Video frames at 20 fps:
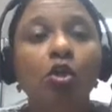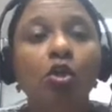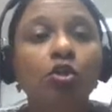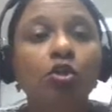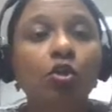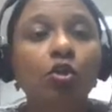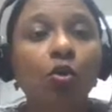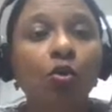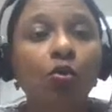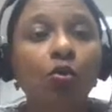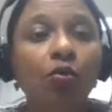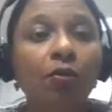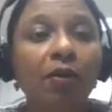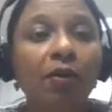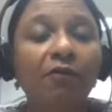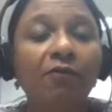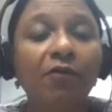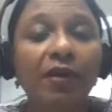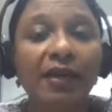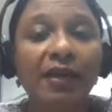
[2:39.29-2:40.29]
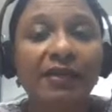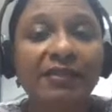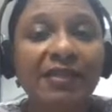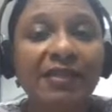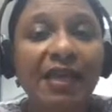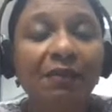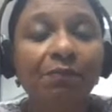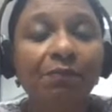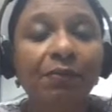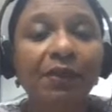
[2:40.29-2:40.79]
So for
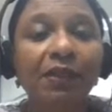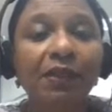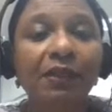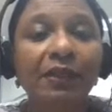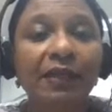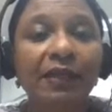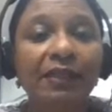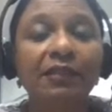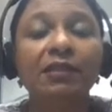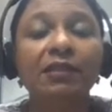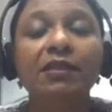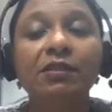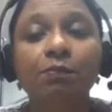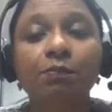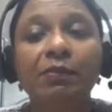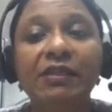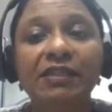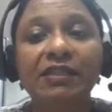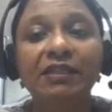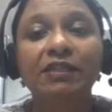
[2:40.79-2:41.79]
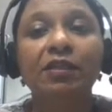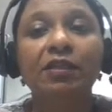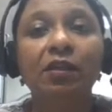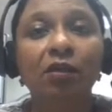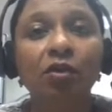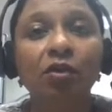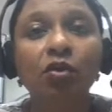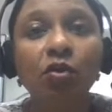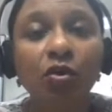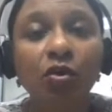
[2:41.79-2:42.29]
example, in this
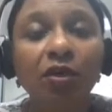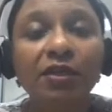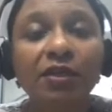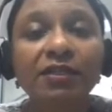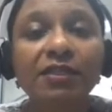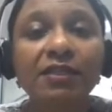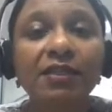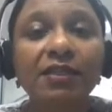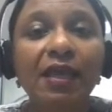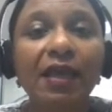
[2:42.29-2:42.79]
particular course,